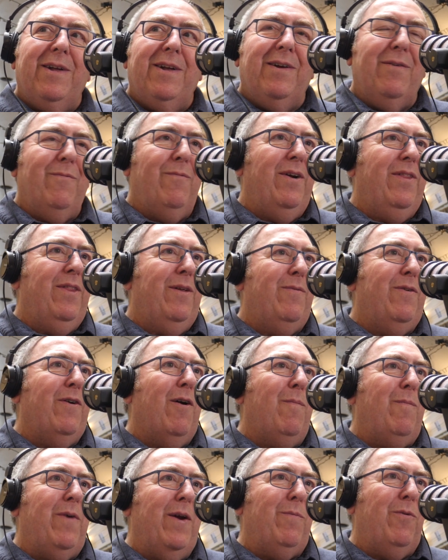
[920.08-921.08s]
When they've
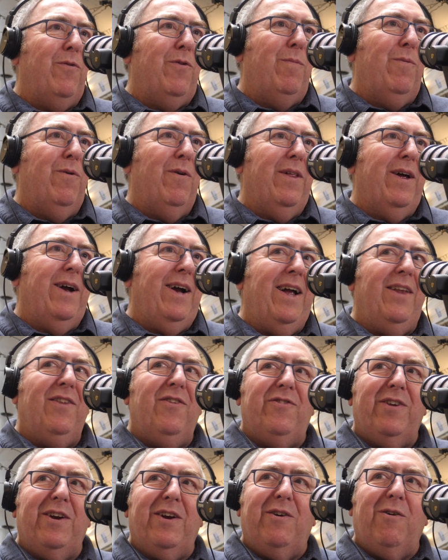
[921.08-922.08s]
got people to put their
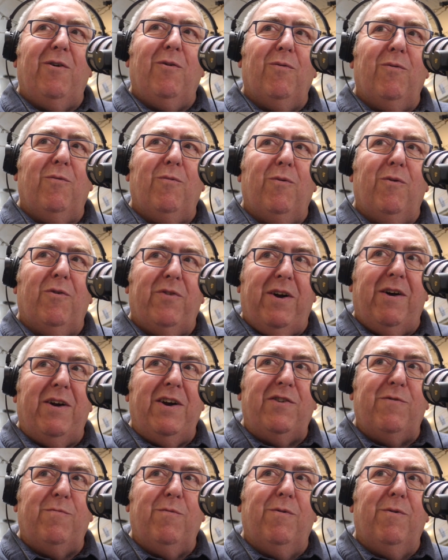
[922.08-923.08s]
hands in cold water,
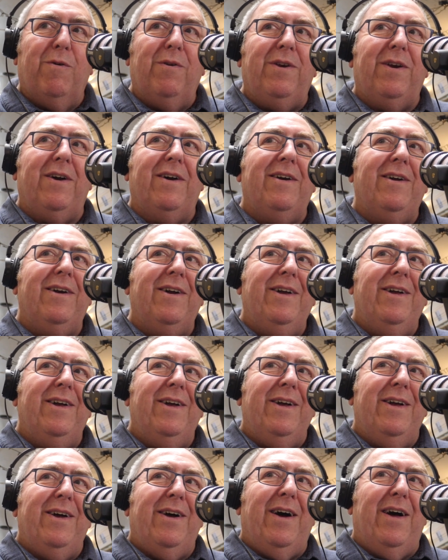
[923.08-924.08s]
iced water,
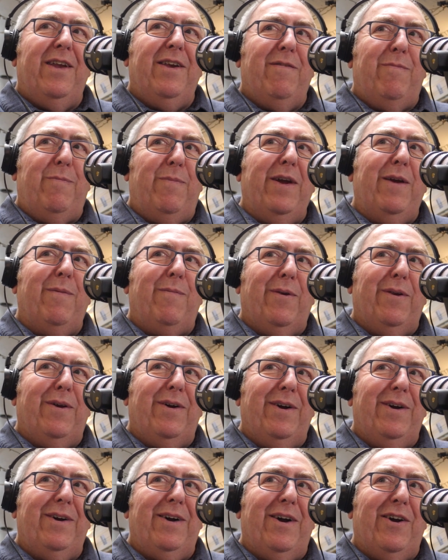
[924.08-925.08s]
and if people
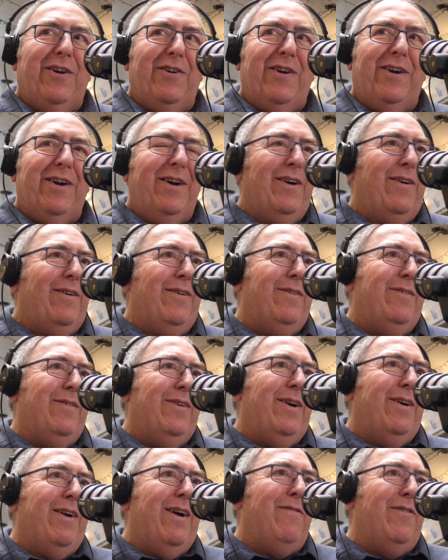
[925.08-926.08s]
are
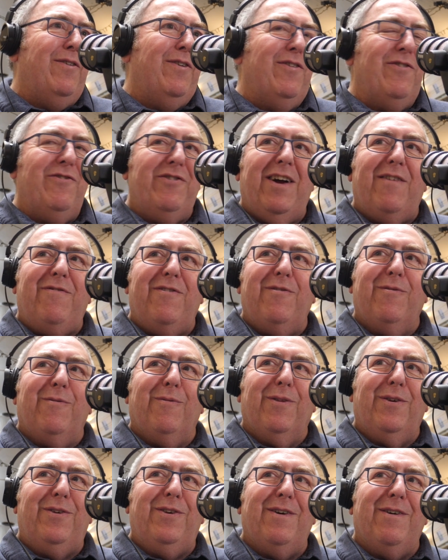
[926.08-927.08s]
effing and jeffing
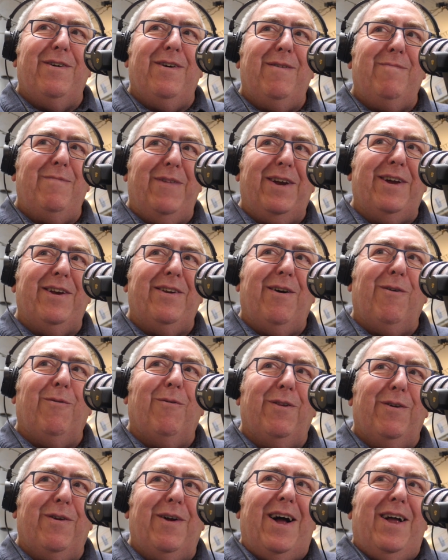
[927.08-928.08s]
all the time, they can
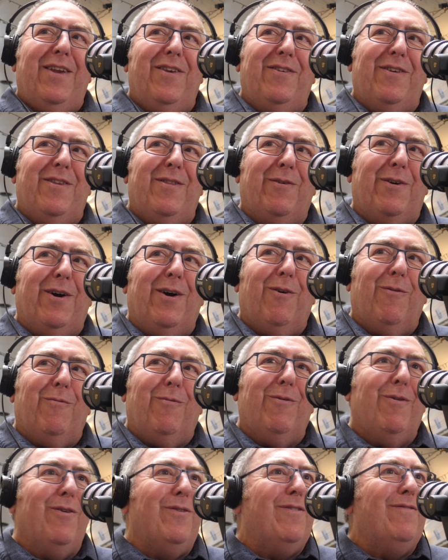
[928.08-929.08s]
hold their hands in the cold
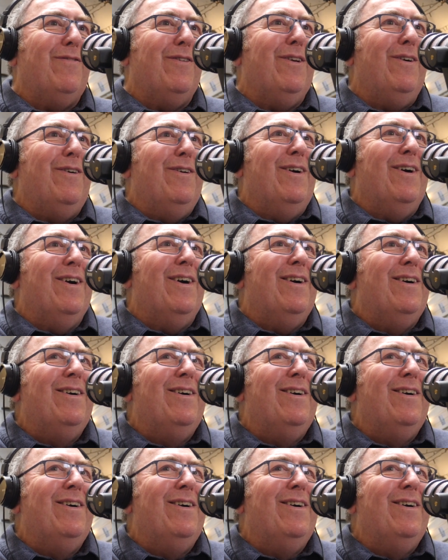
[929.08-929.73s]
water for longer.